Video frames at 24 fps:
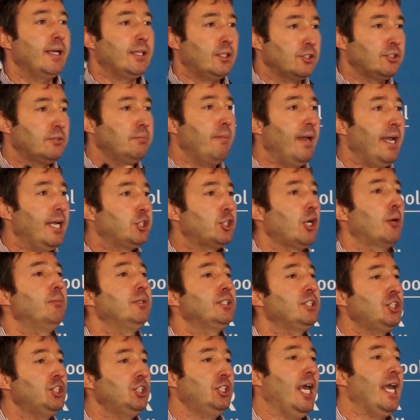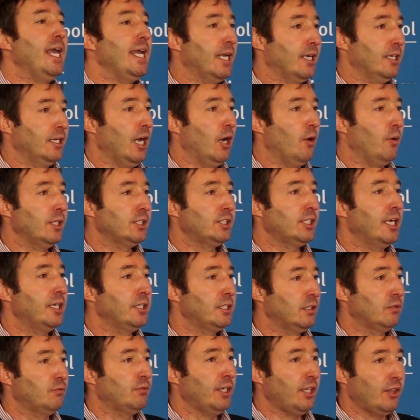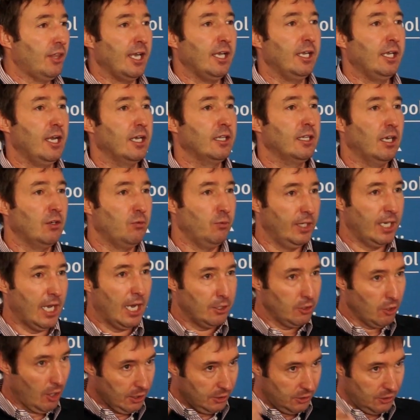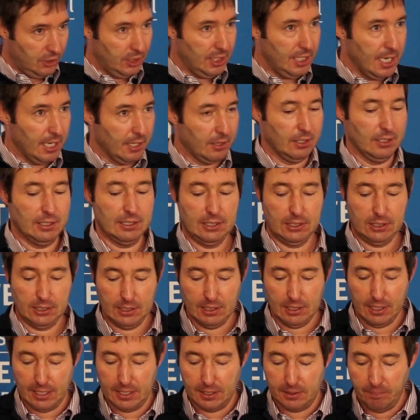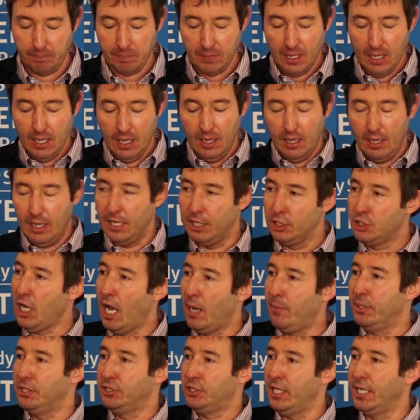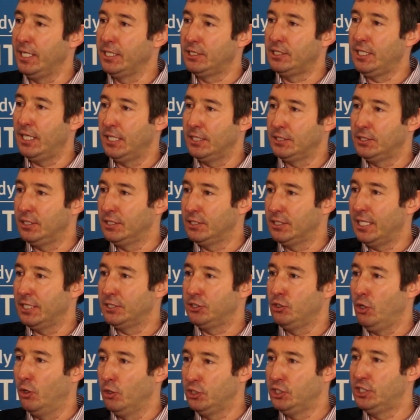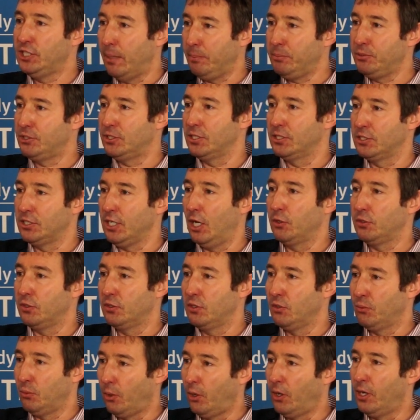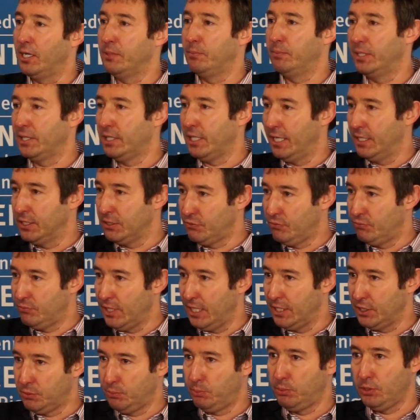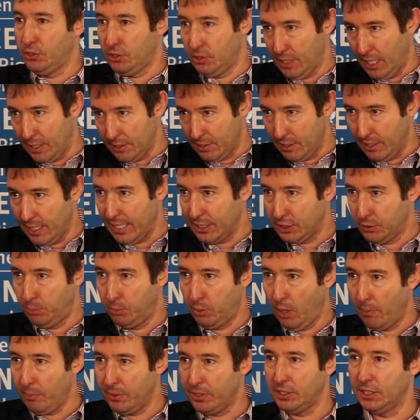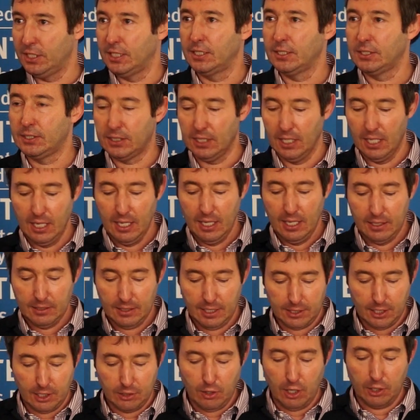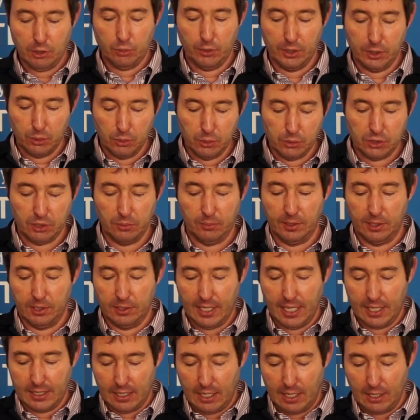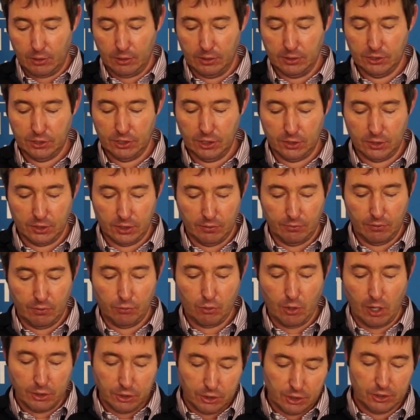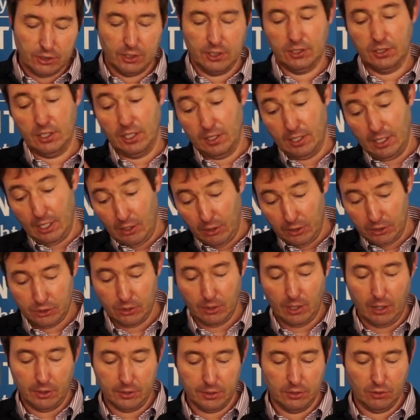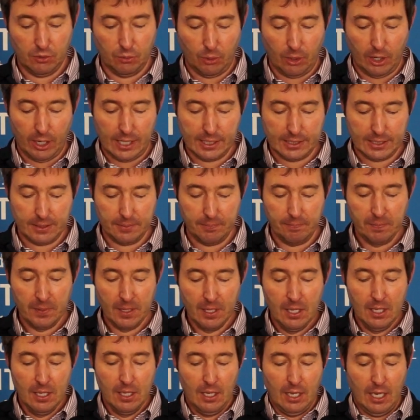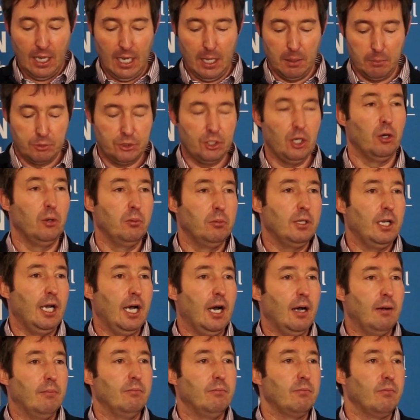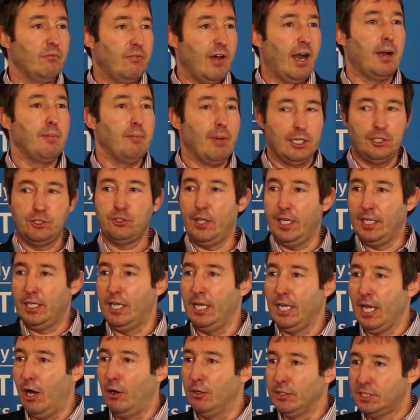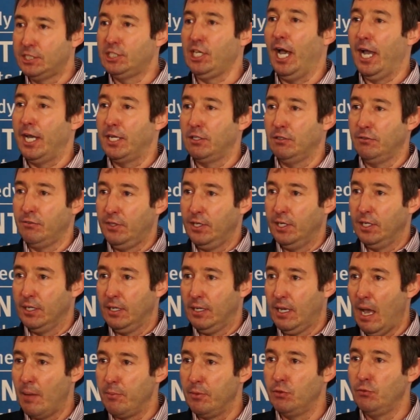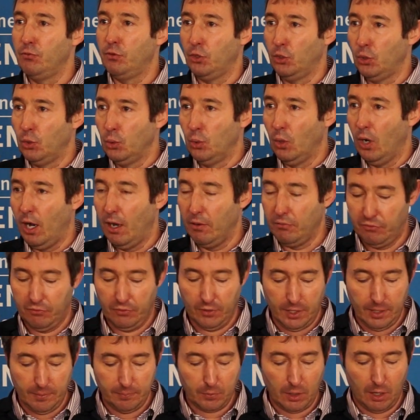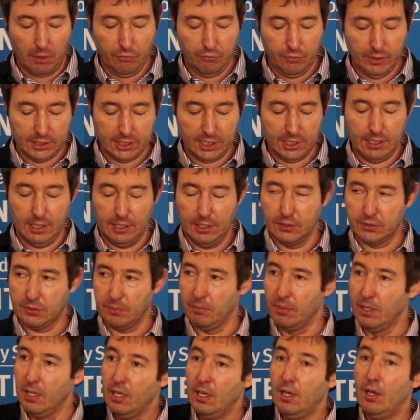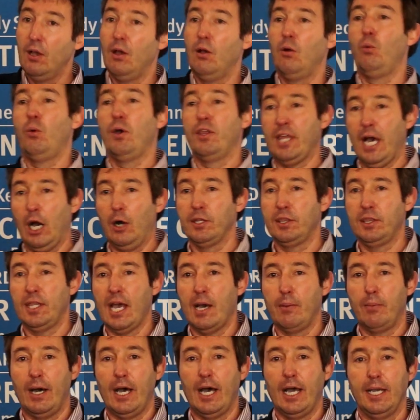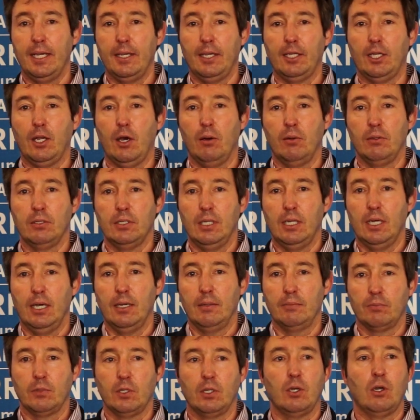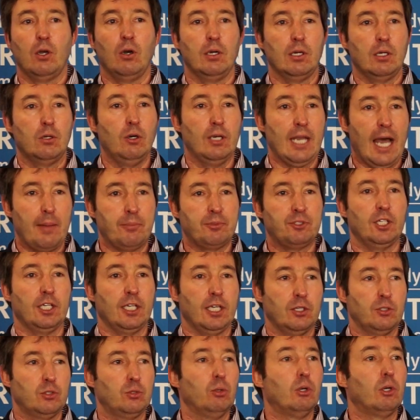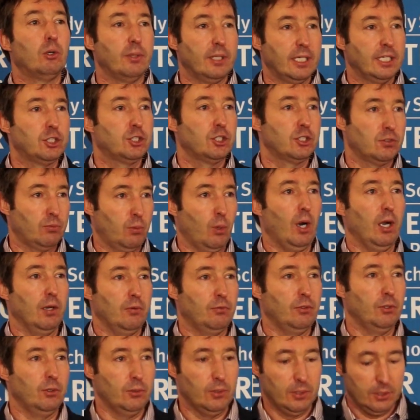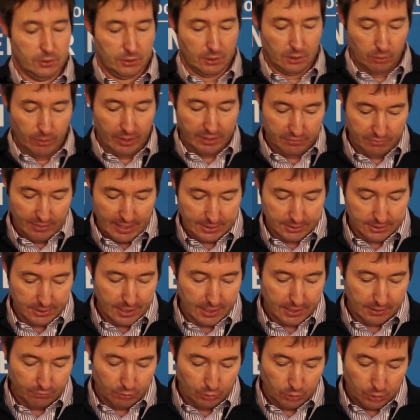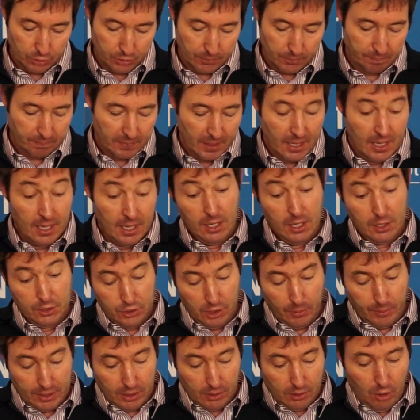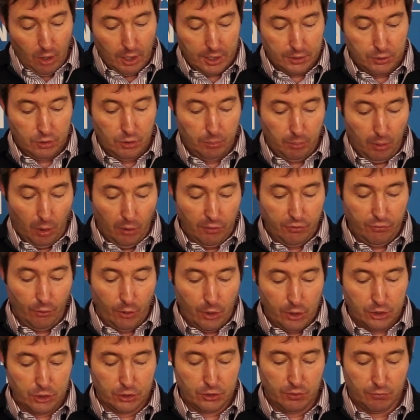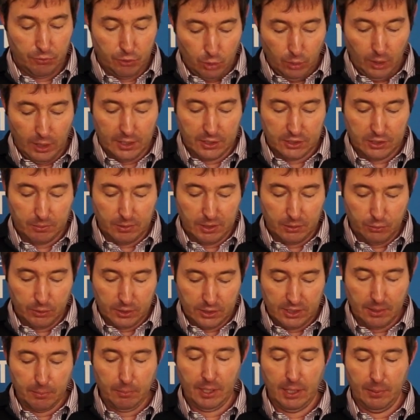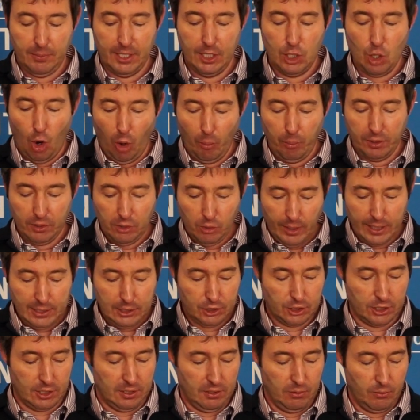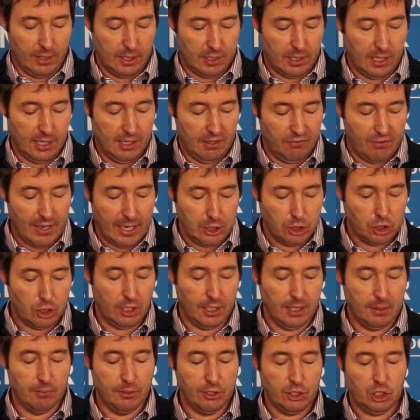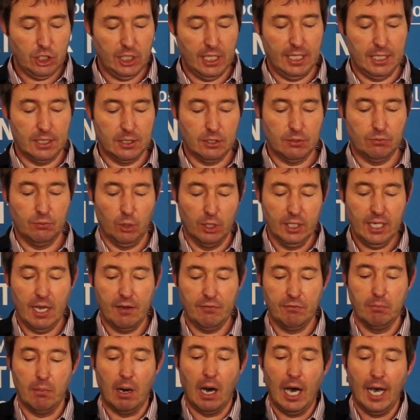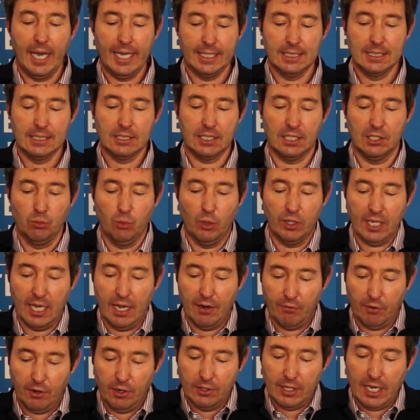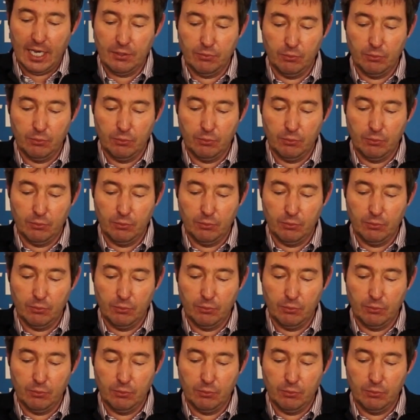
make this major mistake in our scientific thinking that we are not seeing this. And Chalmers thinks there's no substance out in the world, but there's nonetheless properties that are not reducible, that are constitutive of consciousness, that are also out in the world. And so very much thinking outside of the common view of physicalism, without thereby collapsing into a religious worldview. And so quite fascinating views. So, but according to both versions of dualism, it would simply be an open question whether eventually machines would have minds in whatever